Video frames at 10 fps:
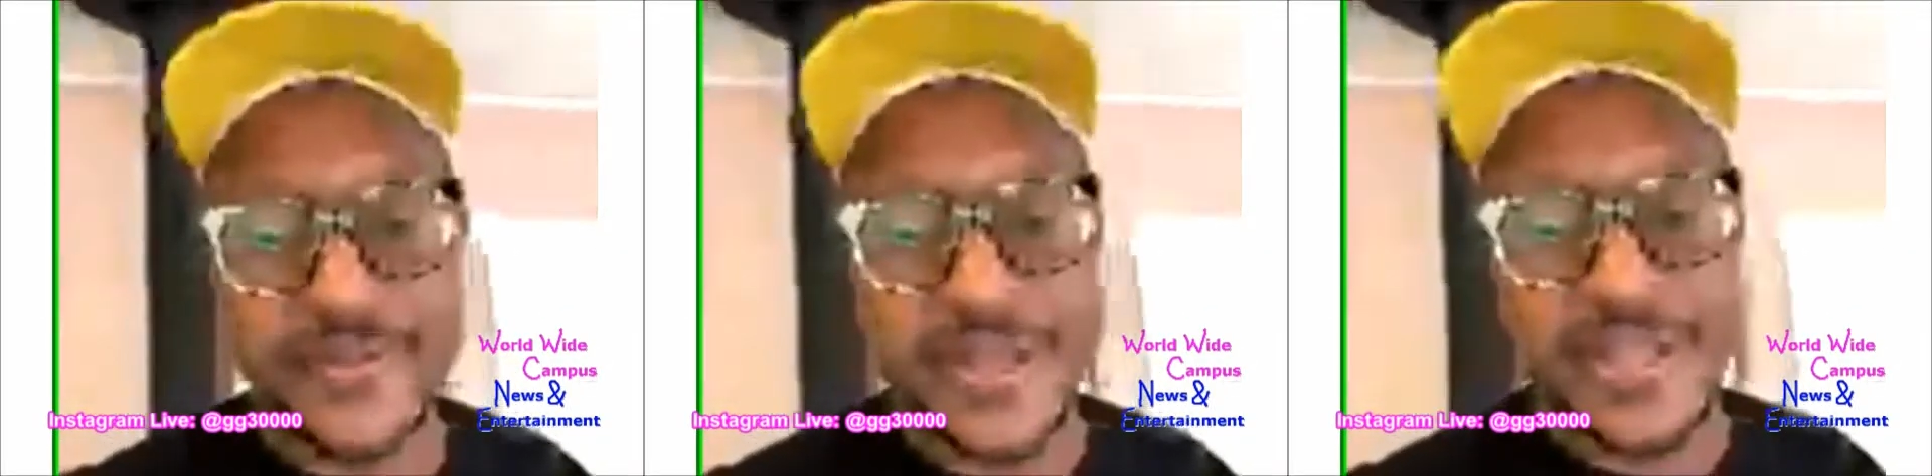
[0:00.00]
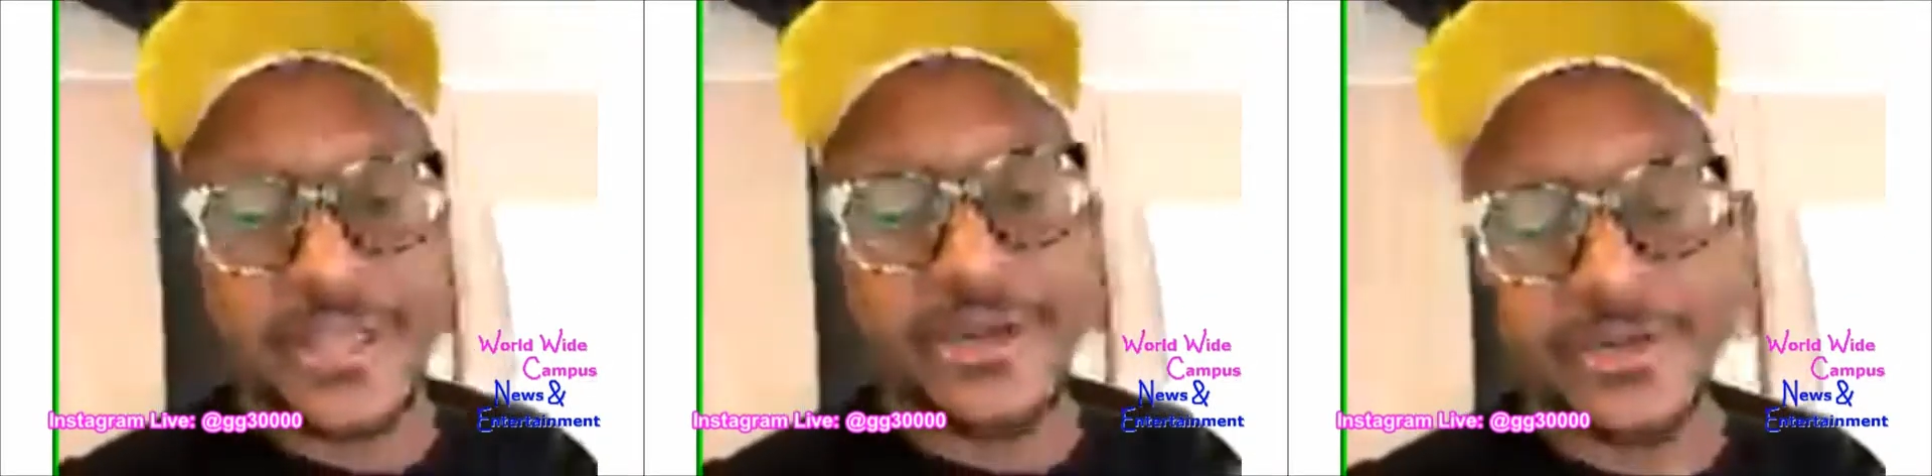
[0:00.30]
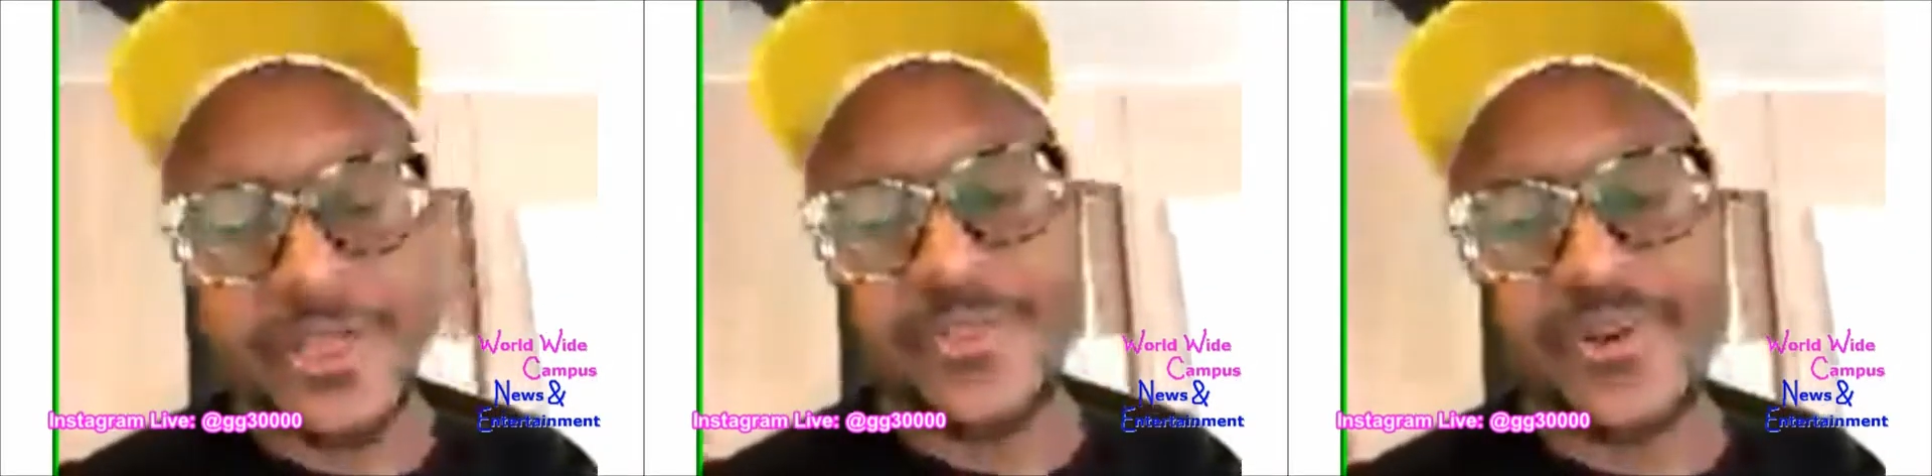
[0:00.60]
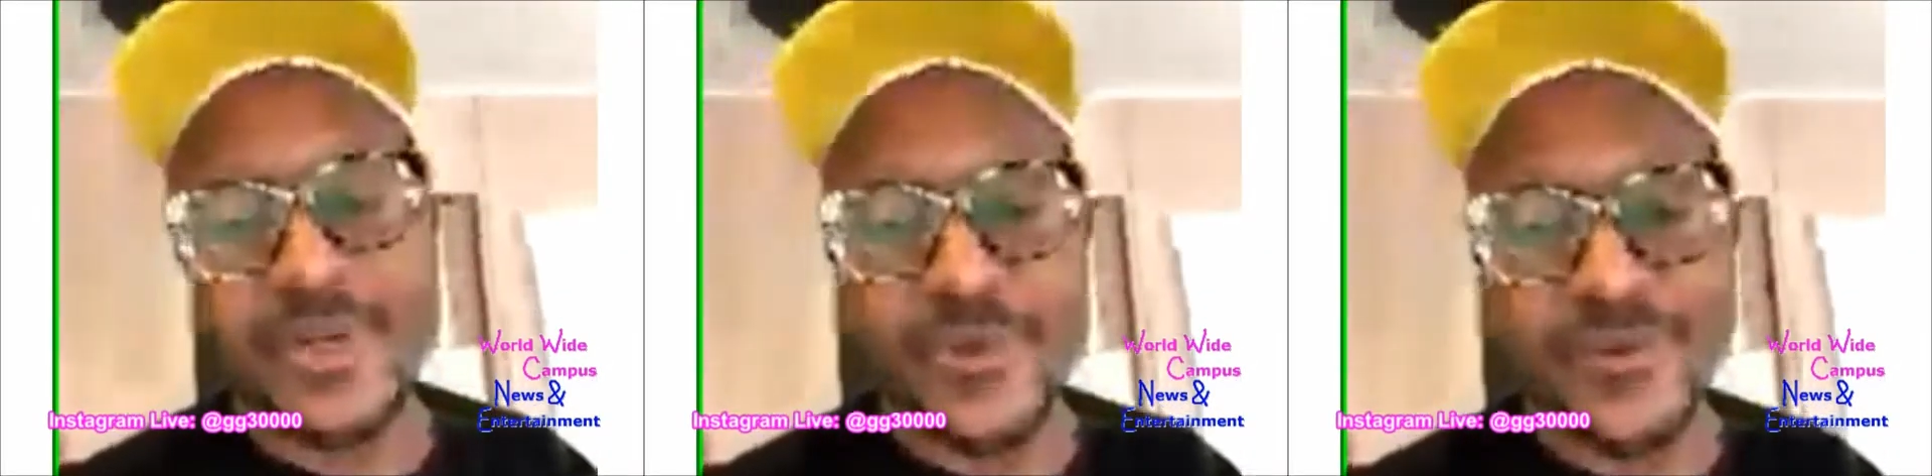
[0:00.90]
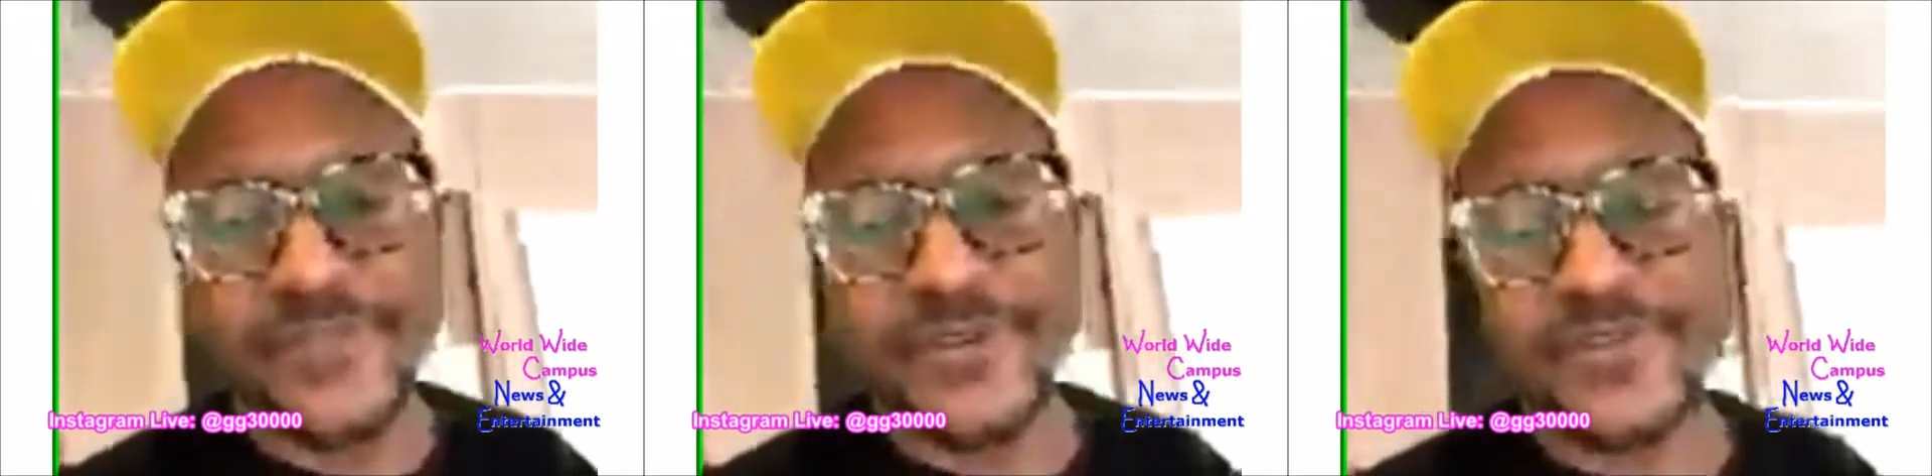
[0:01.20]
literally putting one
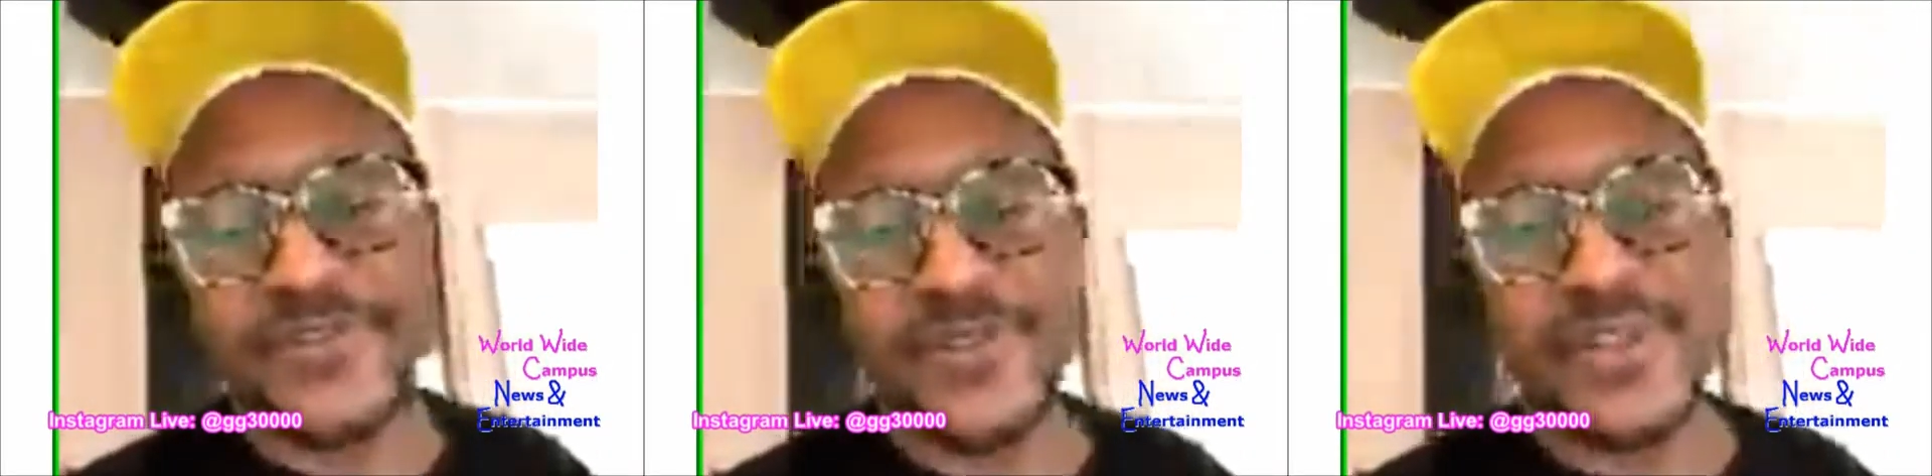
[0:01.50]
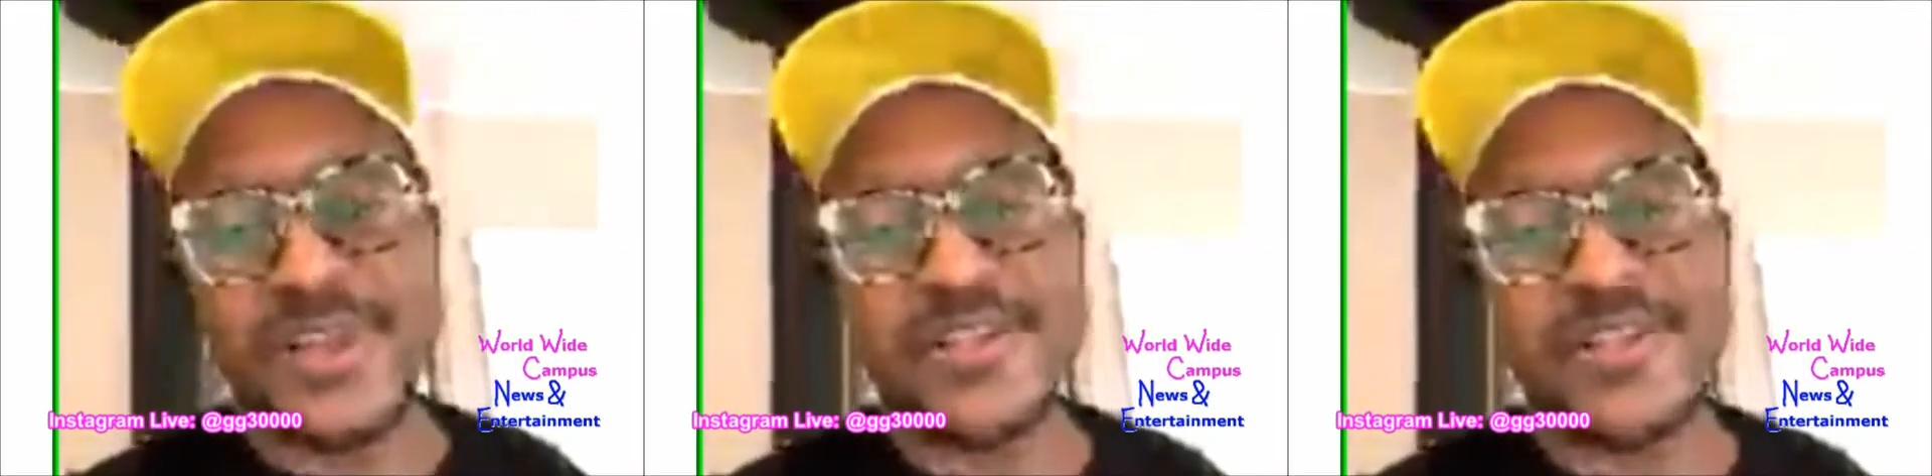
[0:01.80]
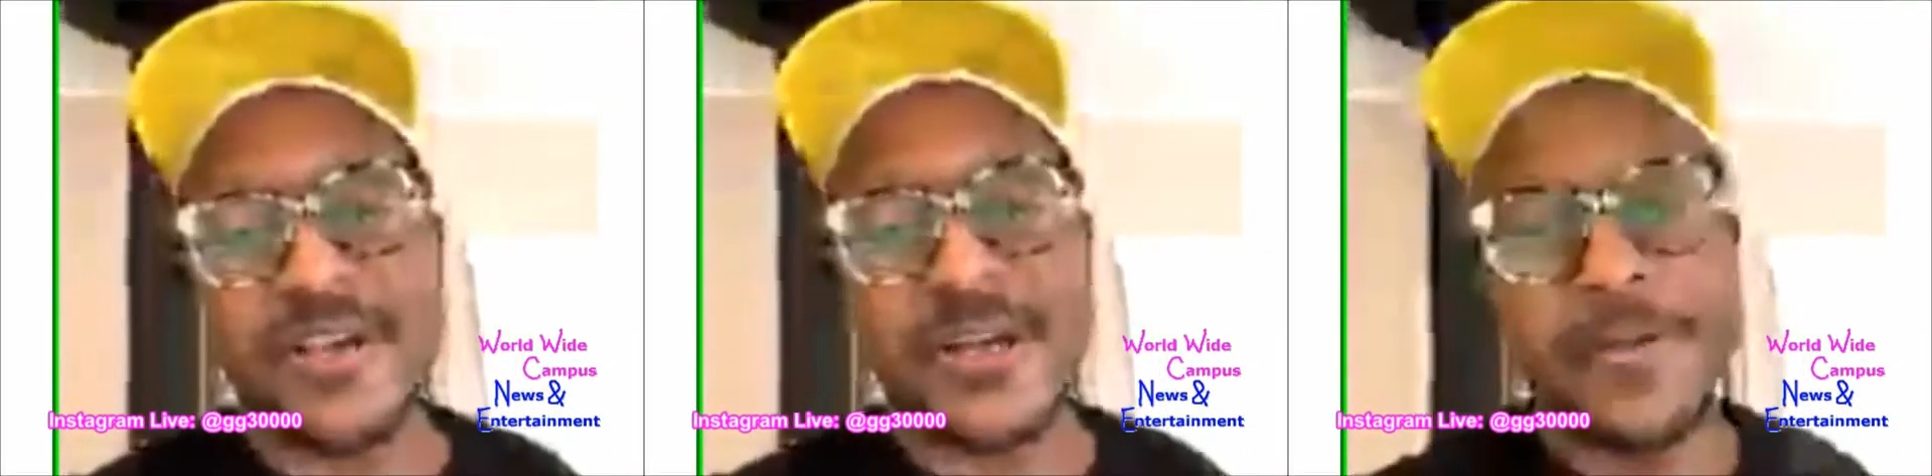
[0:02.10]
foot in front of the other